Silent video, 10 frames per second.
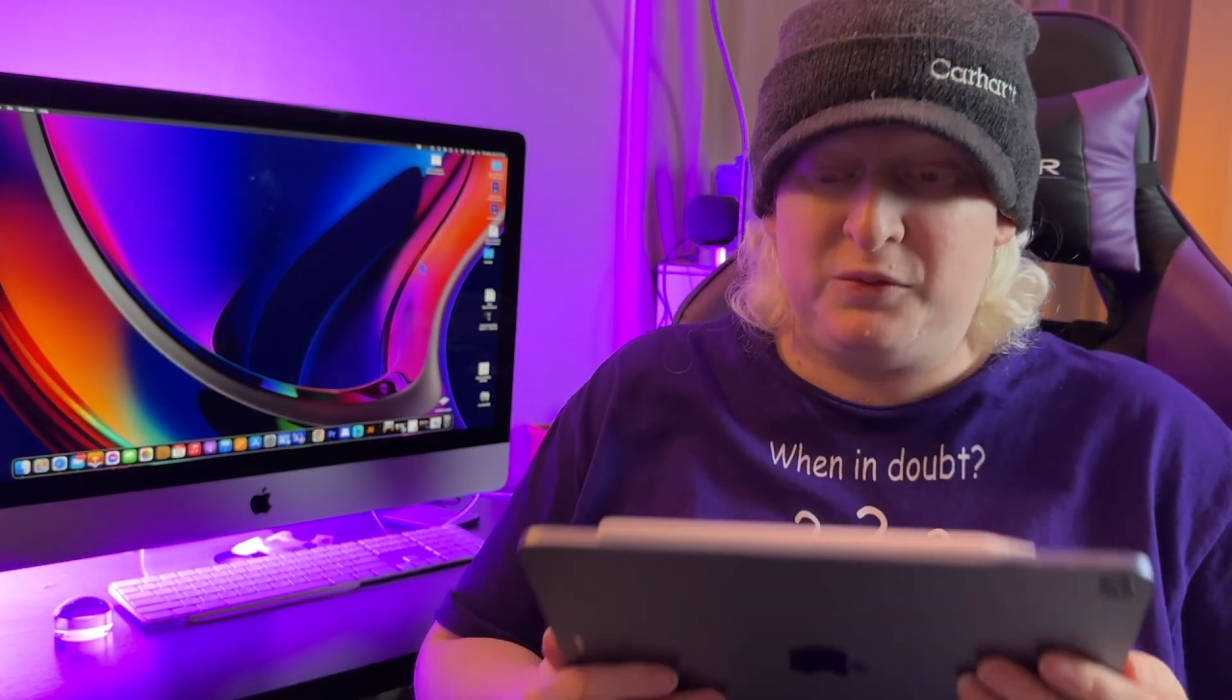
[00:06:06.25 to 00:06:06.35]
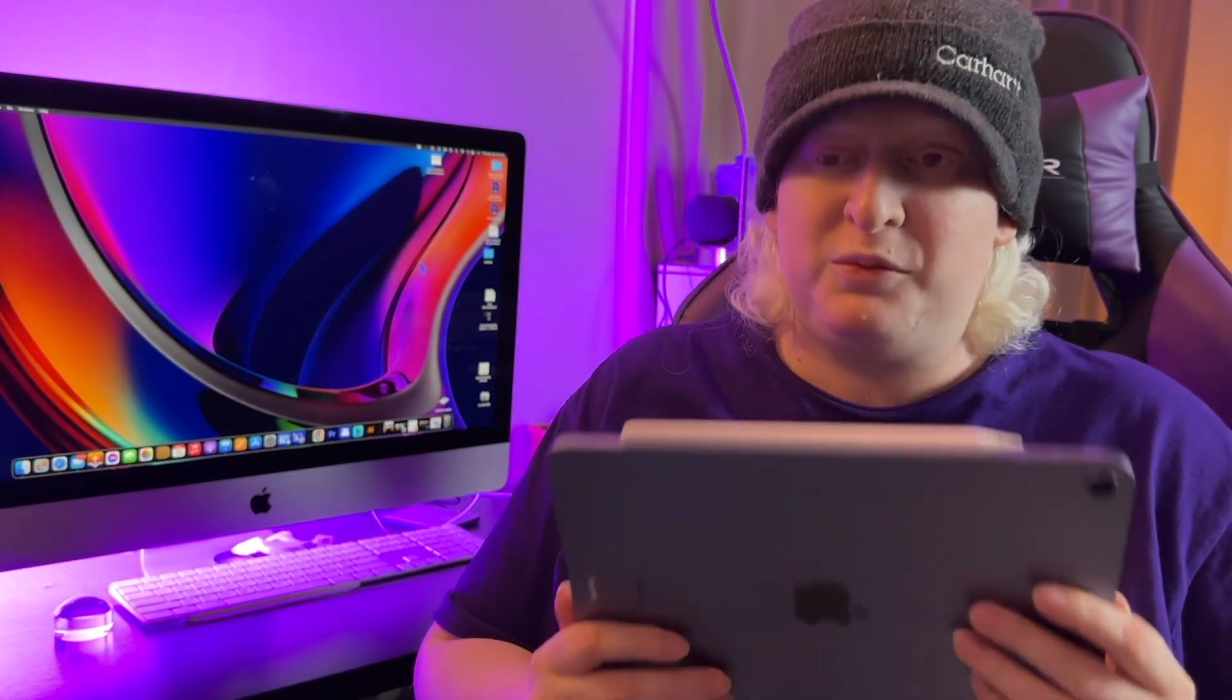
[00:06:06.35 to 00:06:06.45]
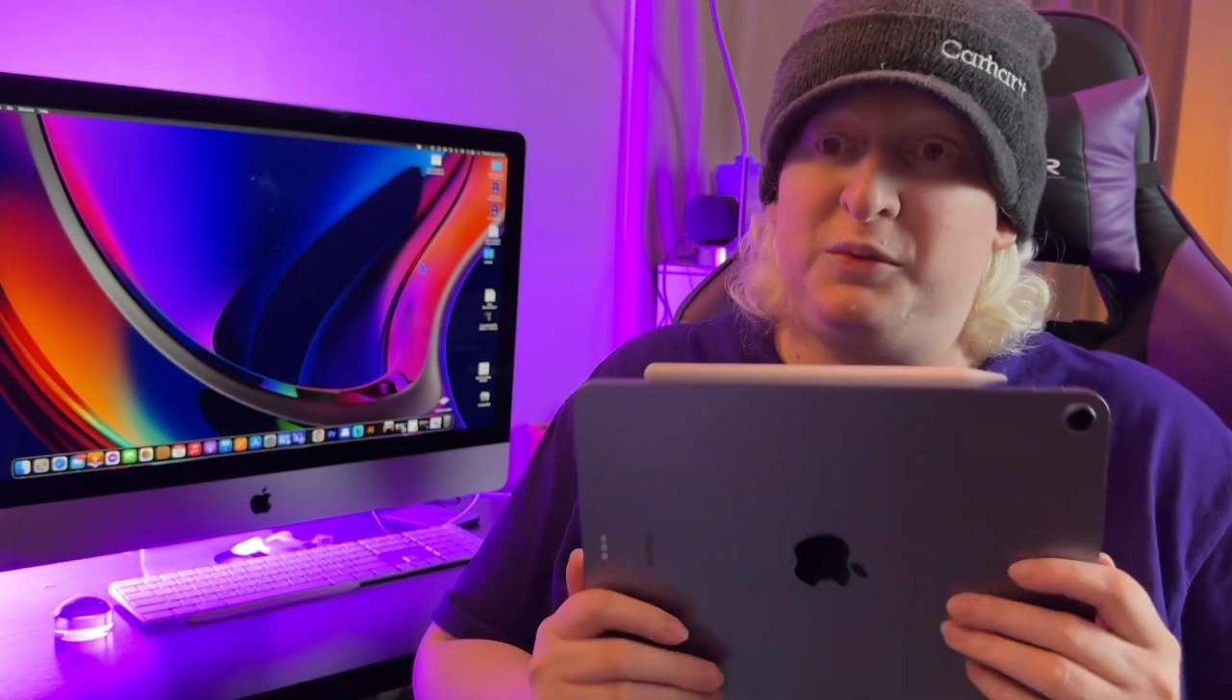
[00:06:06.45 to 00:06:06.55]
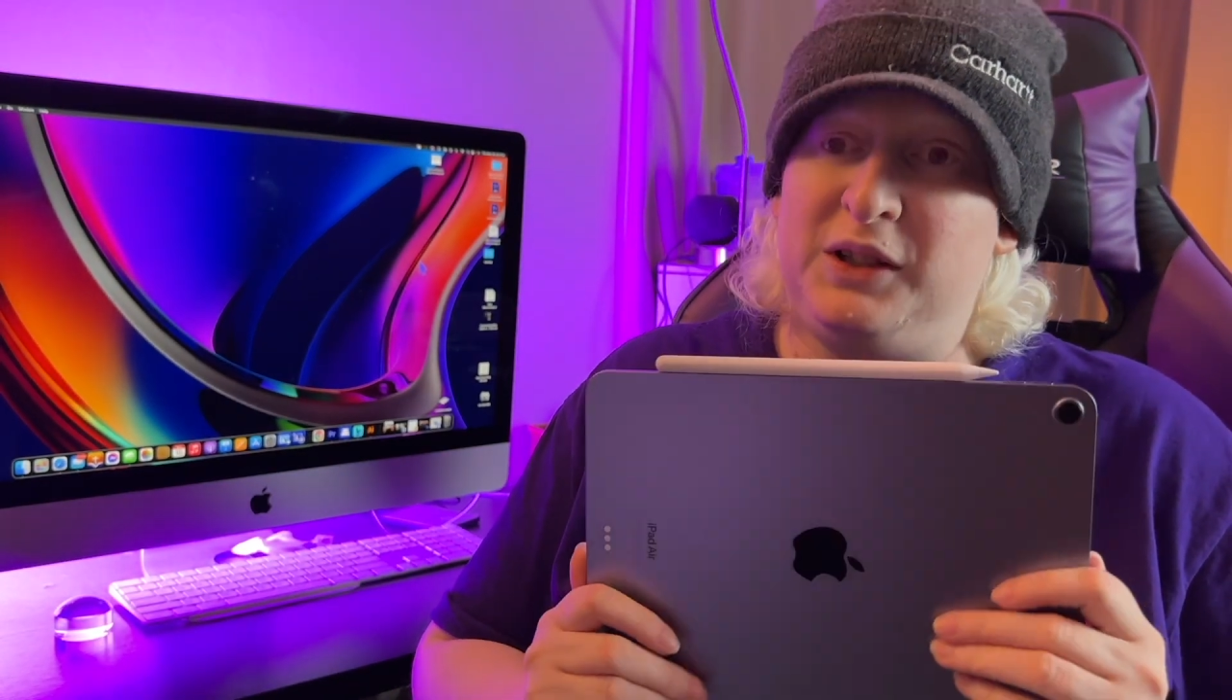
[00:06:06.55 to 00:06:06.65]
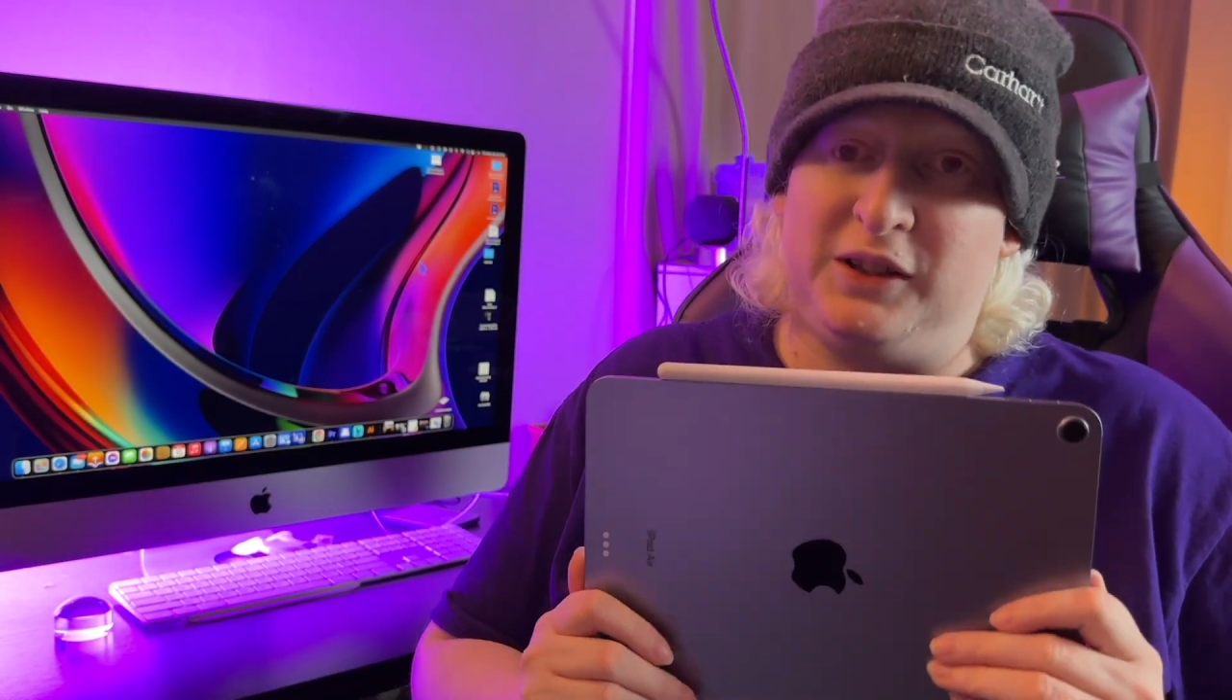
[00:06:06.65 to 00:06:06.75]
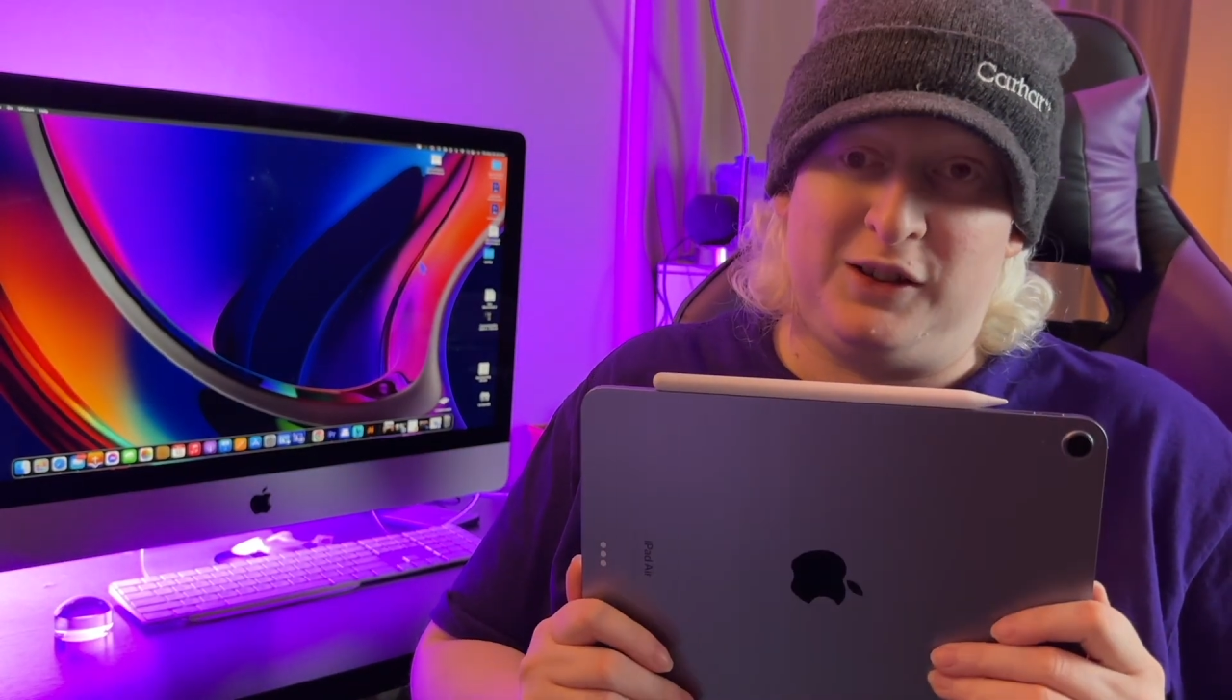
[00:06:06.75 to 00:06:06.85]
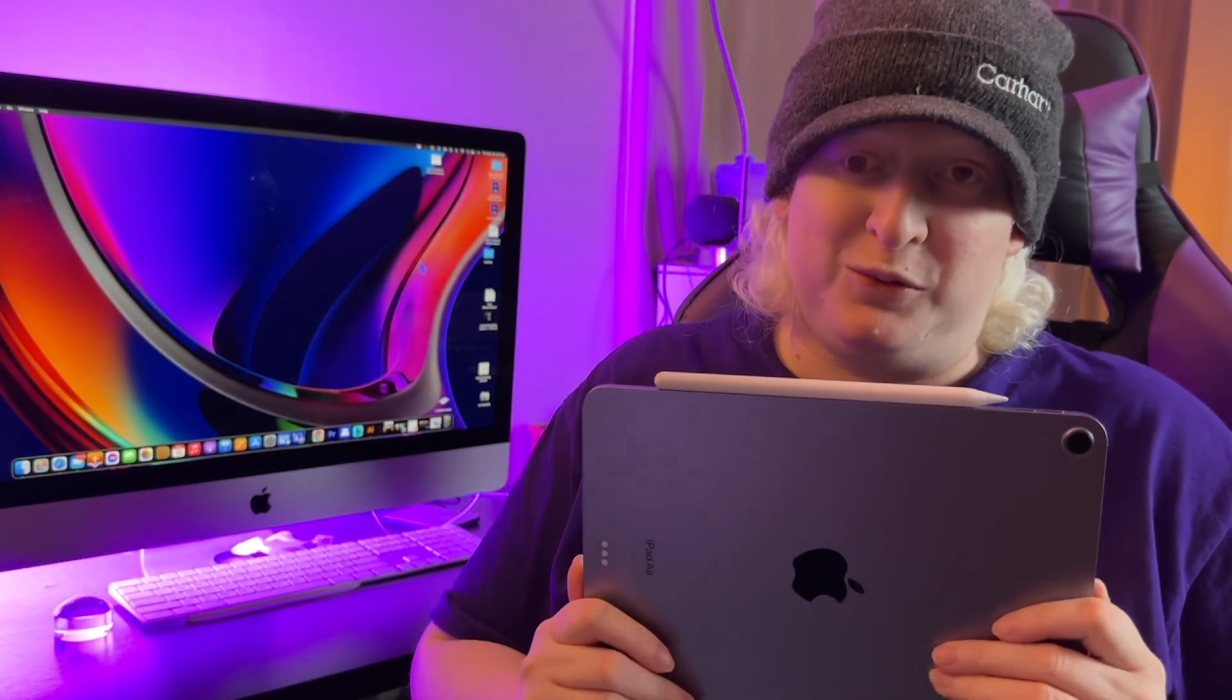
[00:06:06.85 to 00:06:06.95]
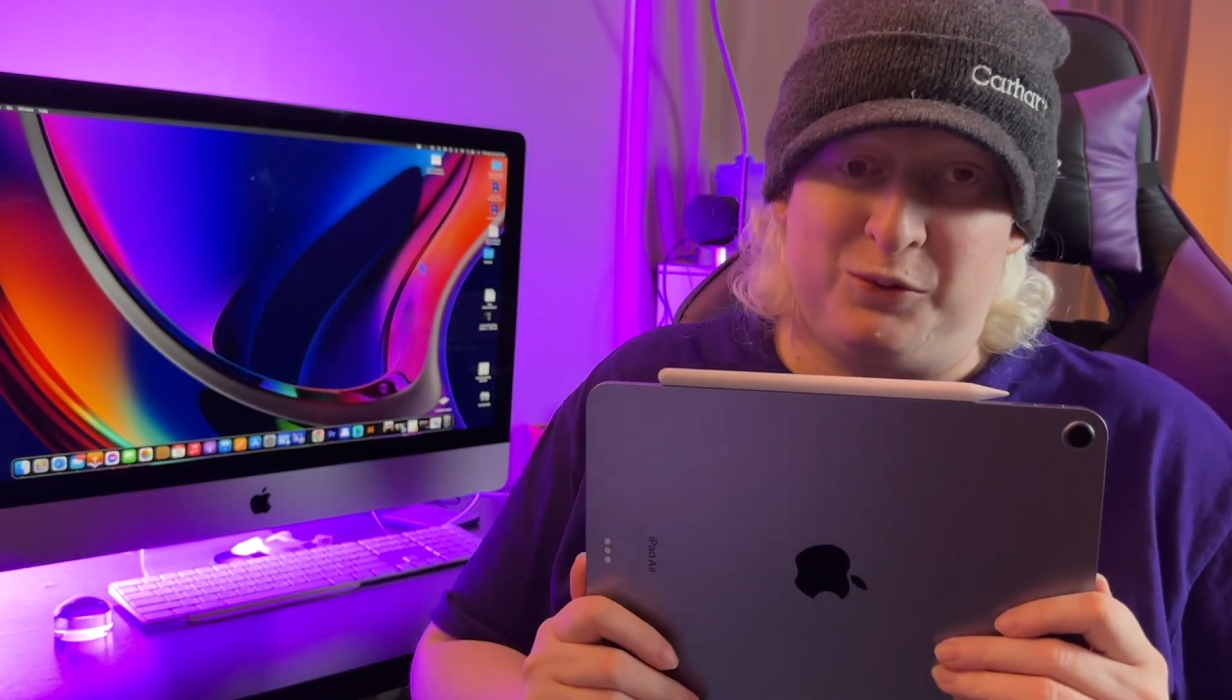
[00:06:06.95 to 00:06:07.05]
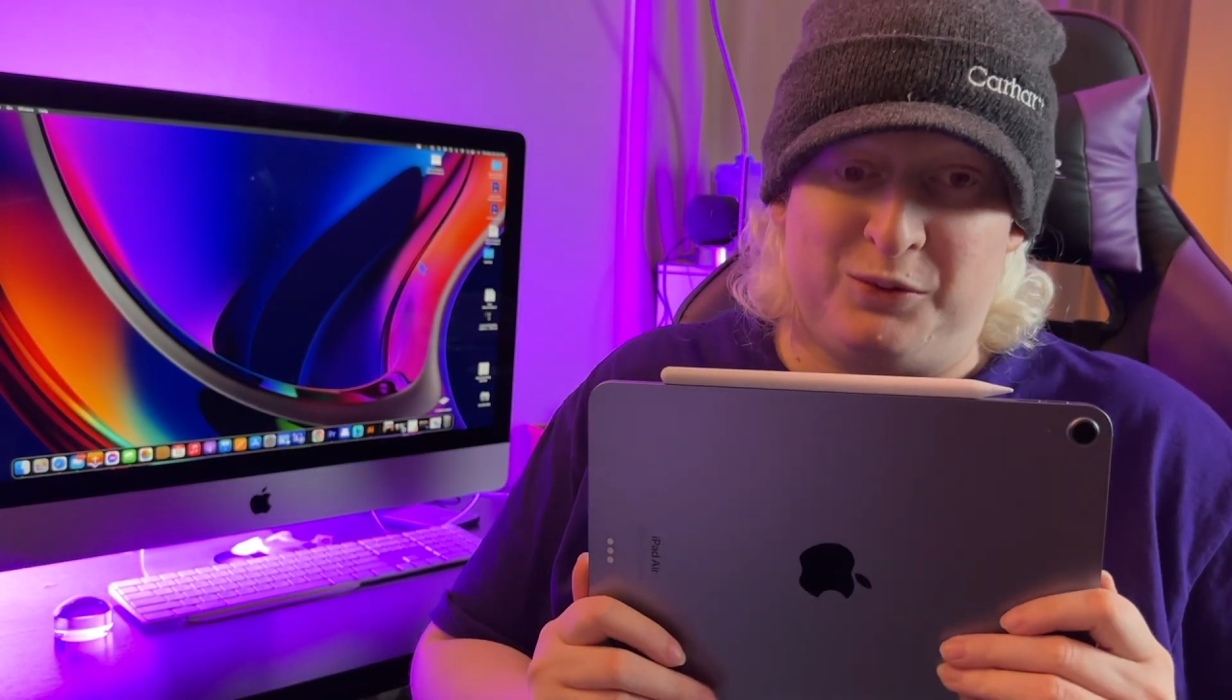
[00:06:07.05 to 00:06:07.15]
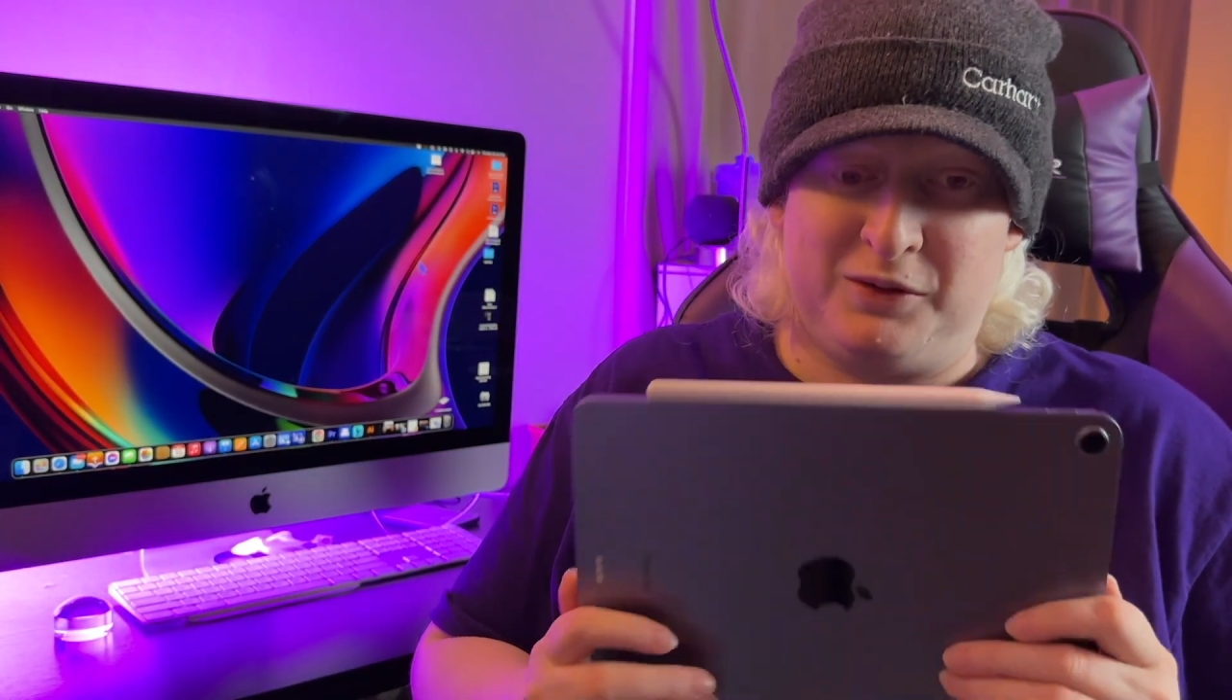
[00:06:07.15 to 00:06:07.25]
really cool.